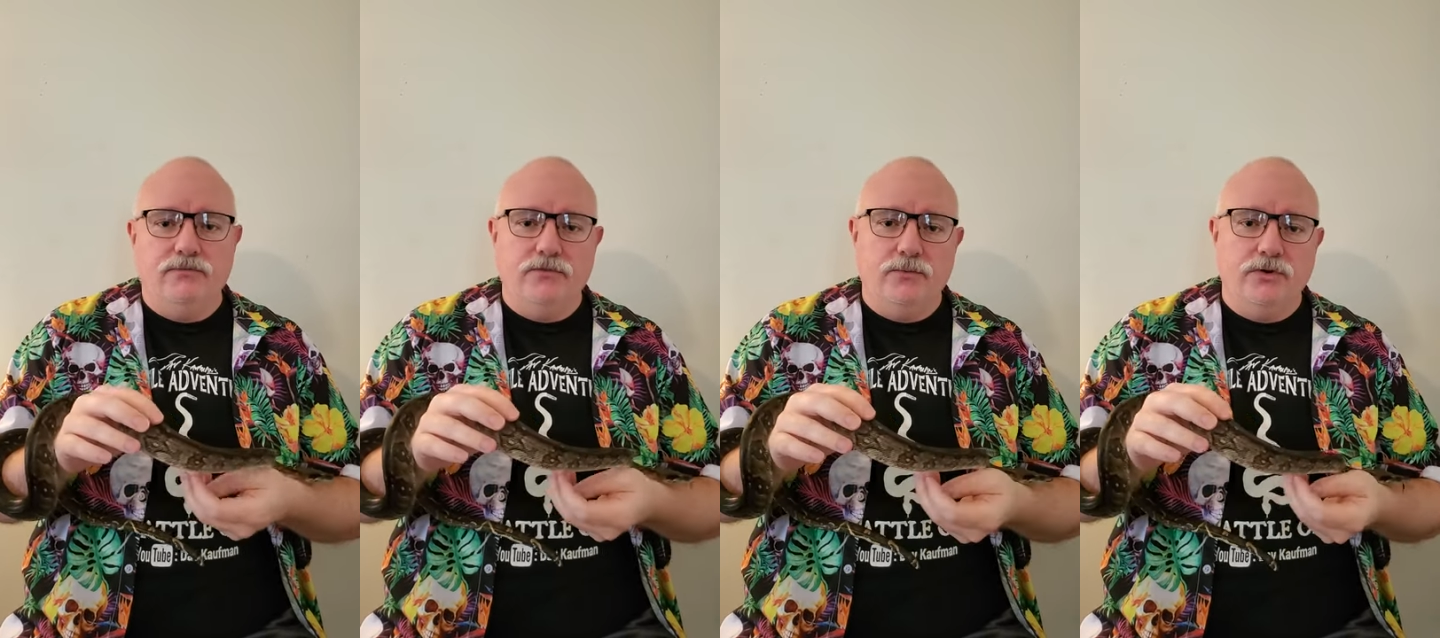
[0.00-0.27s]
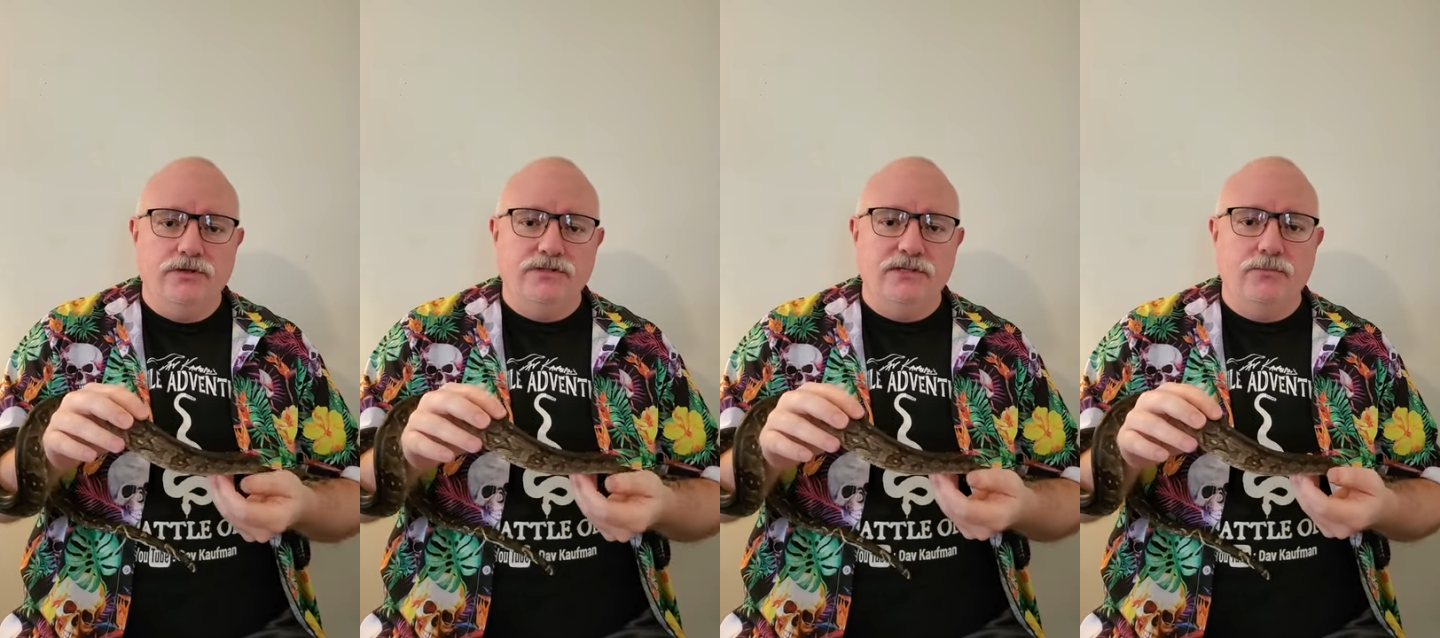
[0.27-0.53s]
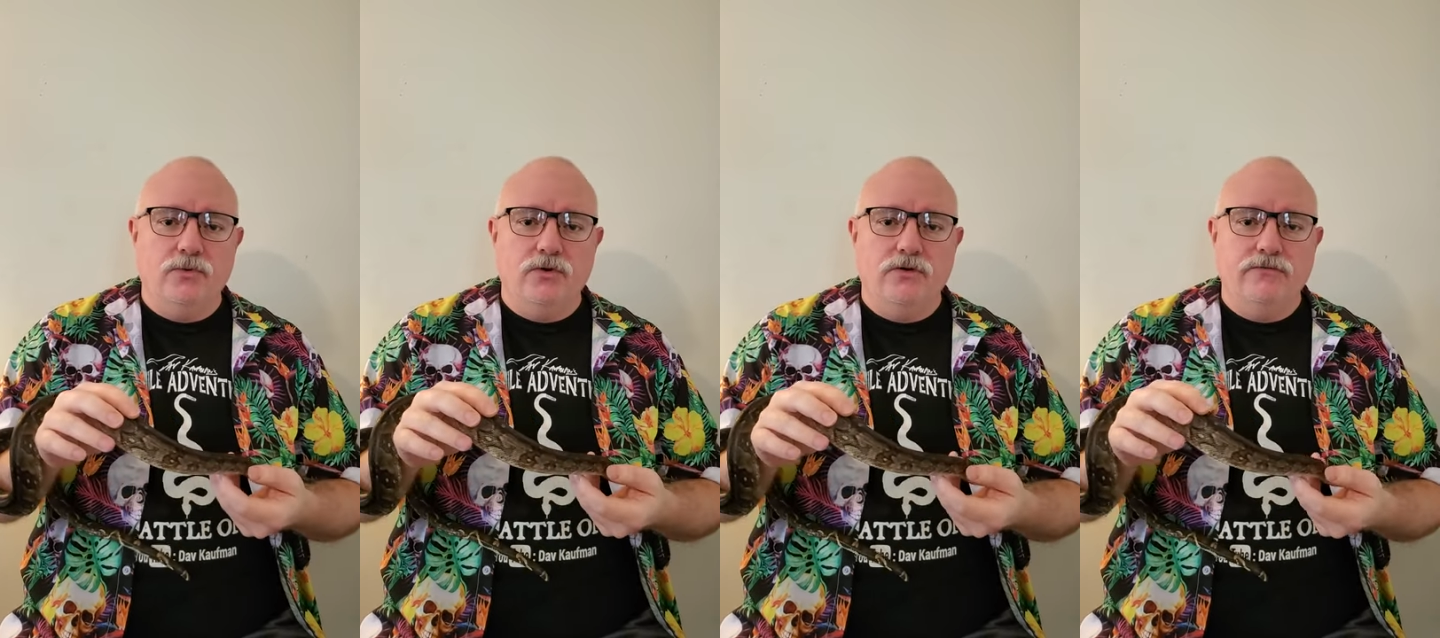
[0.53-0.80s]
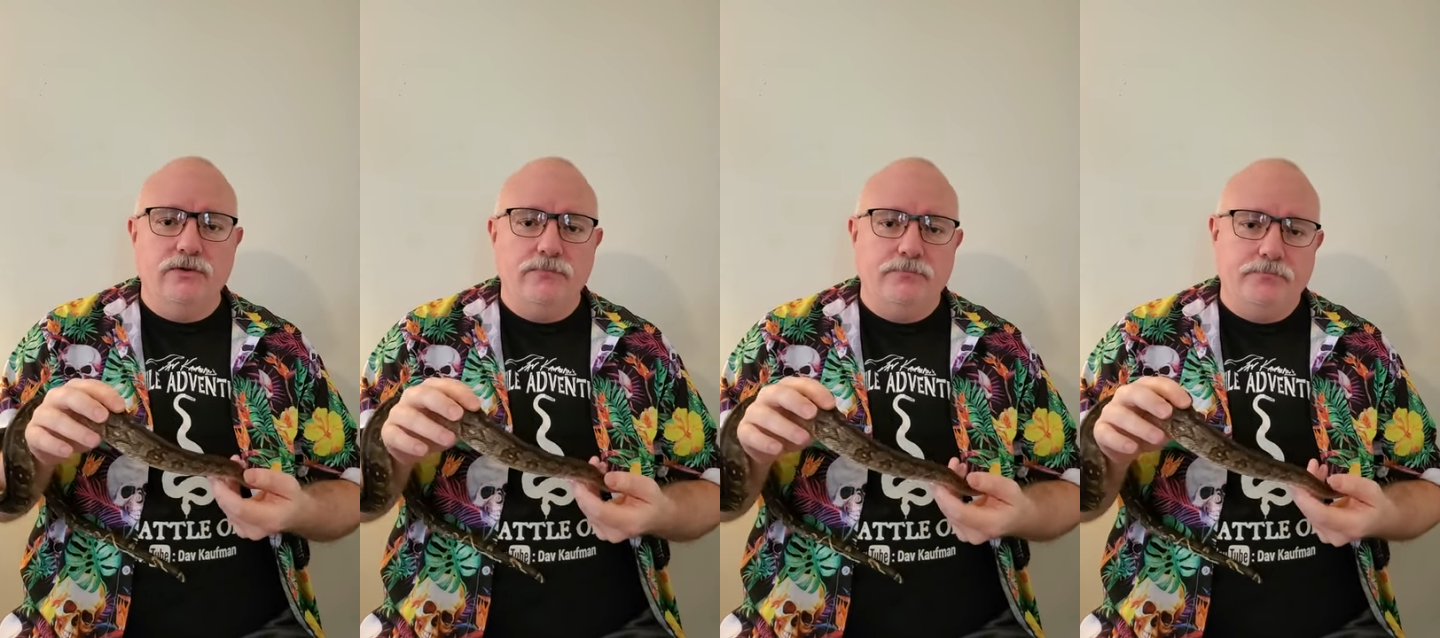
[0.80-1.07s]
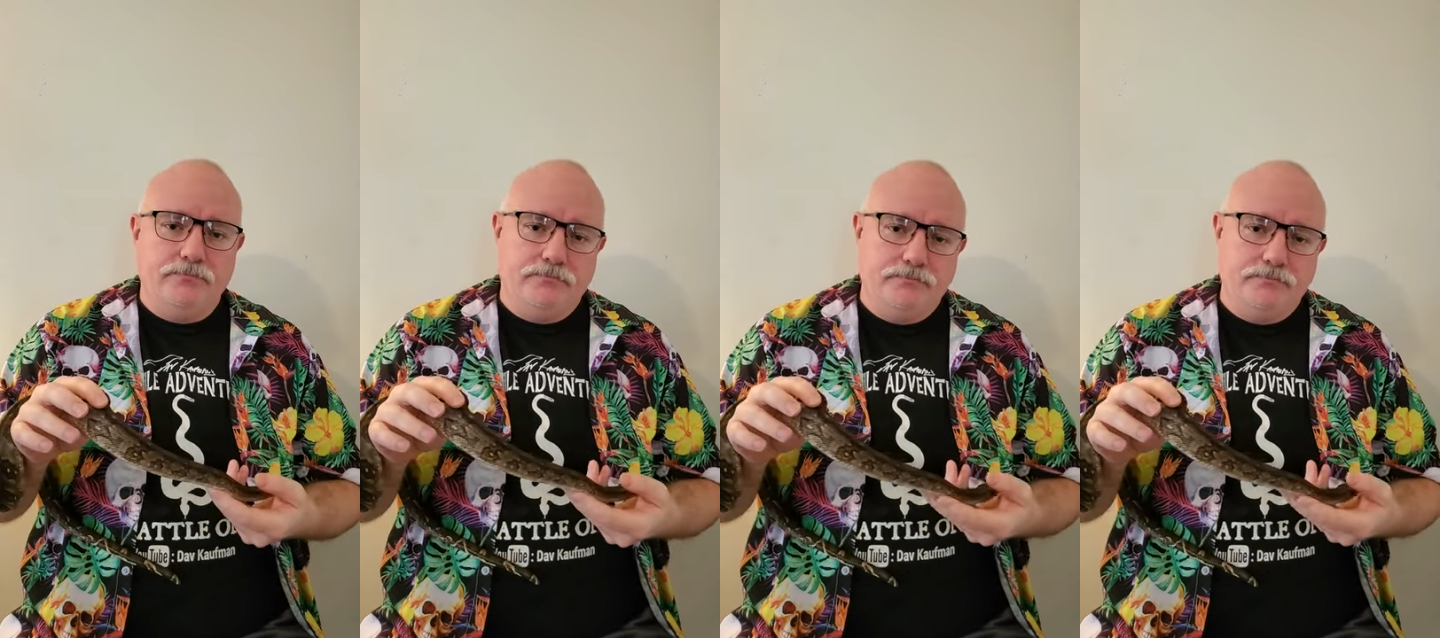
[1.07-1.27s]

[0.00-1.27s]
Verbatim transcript: If you want to see more of it,